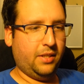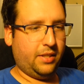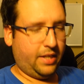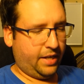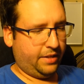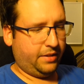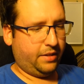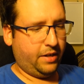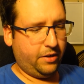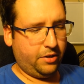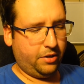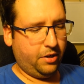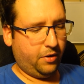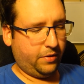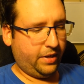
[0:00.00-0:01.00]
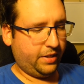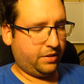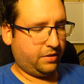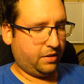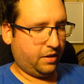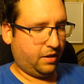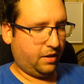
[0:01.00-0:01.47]
And there you go.
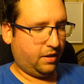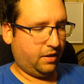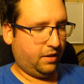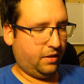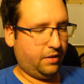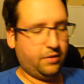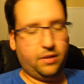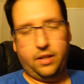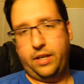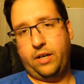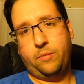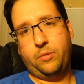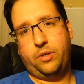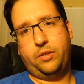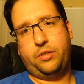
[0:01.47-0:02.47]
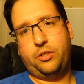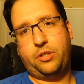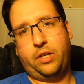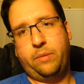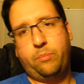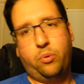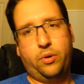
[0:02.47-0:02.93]
That's later I'm going to
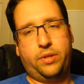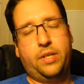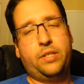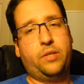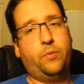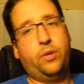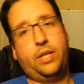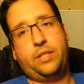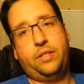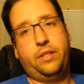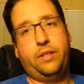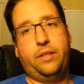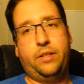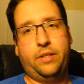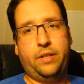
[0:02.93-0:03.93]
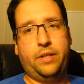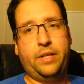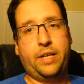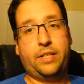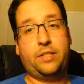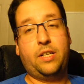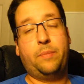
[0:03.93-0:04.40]
just import this and we'll get to the
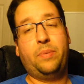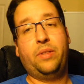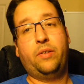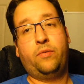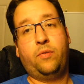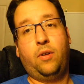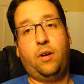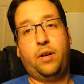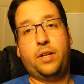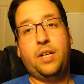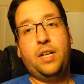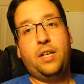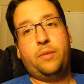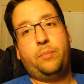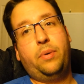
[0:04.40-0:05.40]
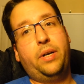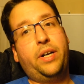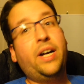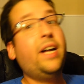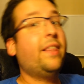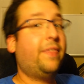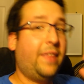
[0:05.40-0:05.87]
next step in the vlog.
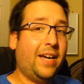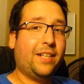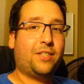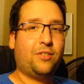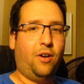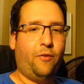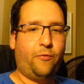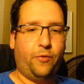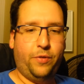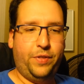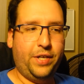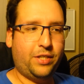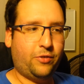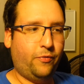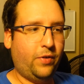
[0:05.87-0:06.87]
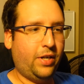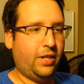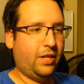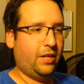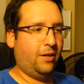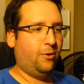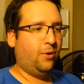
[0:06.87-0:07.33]
But that's all for this
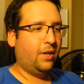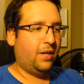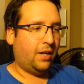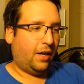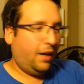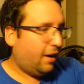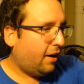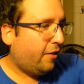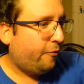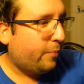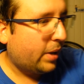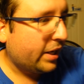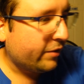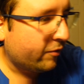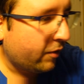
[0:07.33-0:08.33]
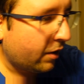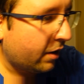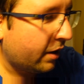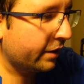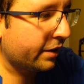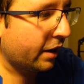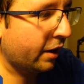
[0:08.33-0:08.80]
video of my
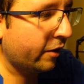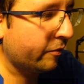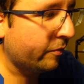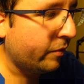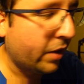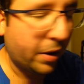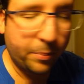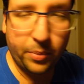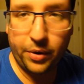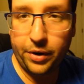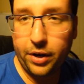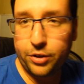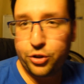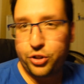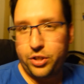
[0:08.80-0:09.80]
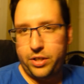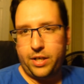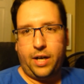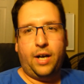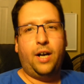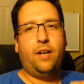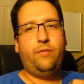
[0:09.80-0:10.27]
vlog of the production
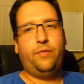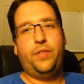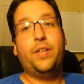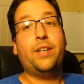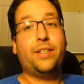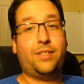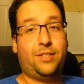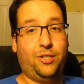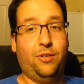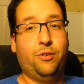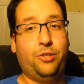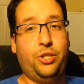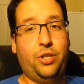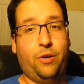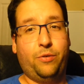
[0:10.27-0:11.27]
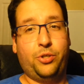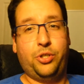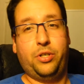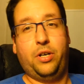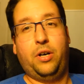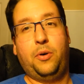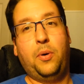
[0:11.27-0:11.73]
of The Sergio
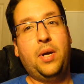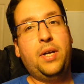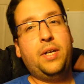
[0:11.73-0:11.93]
Show.